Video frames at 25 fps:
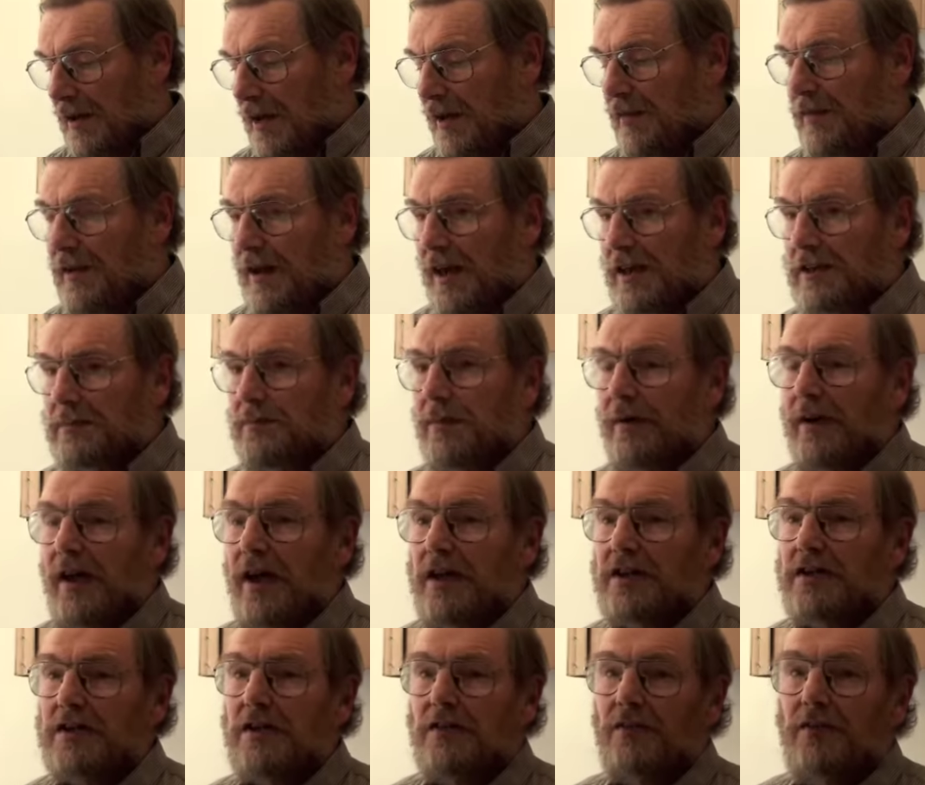And the
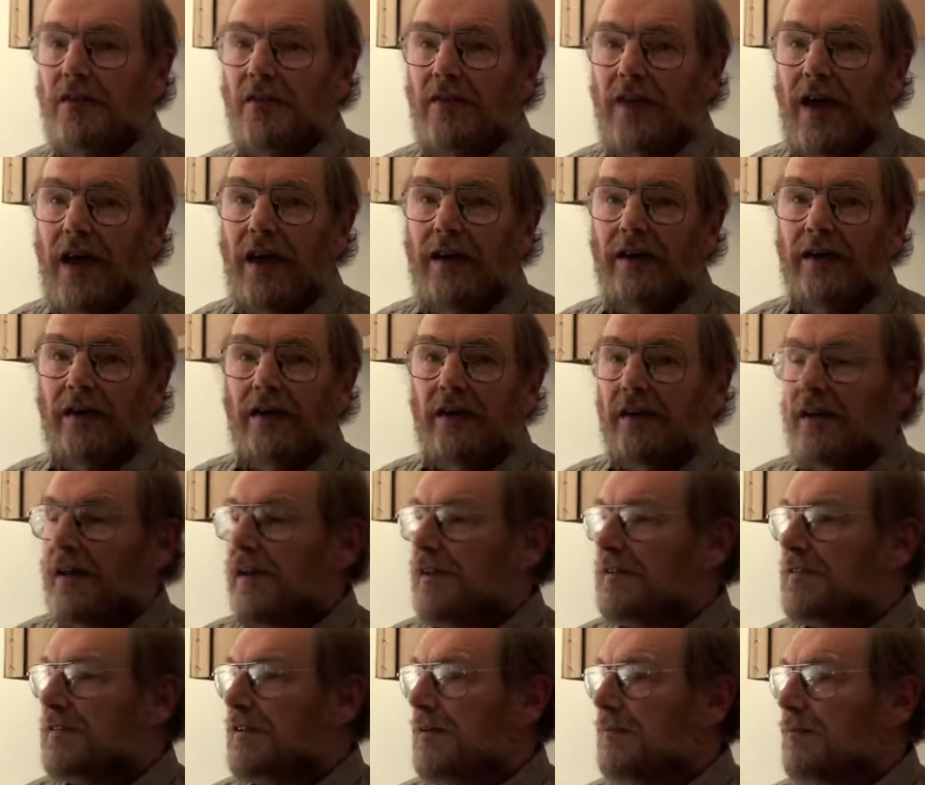explanation for that
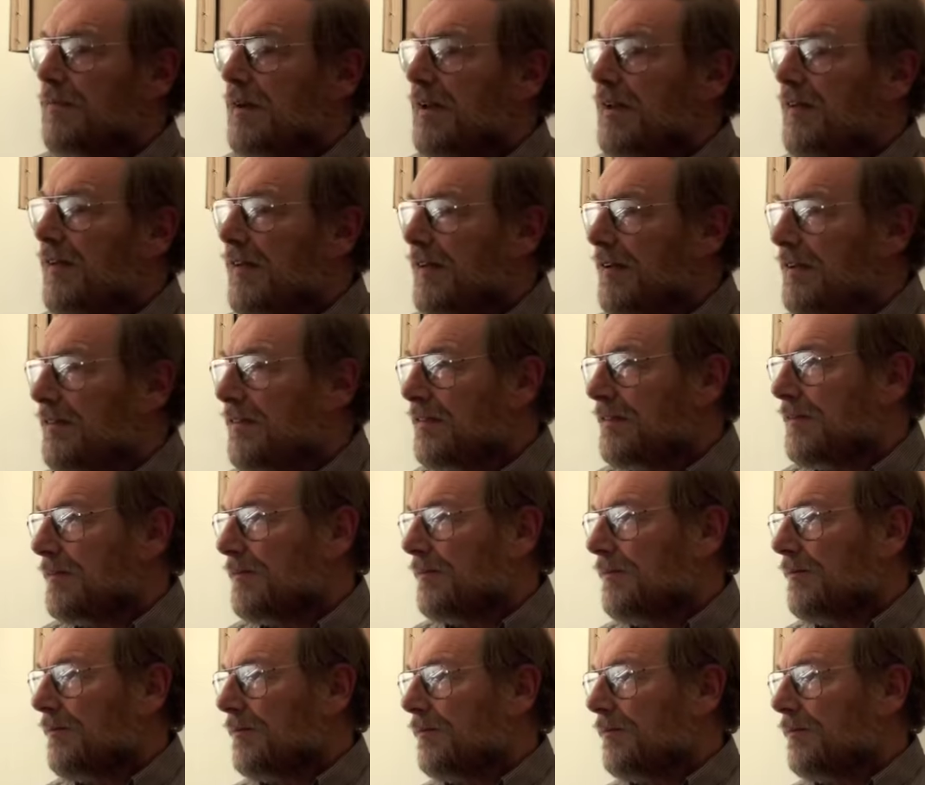is simply this,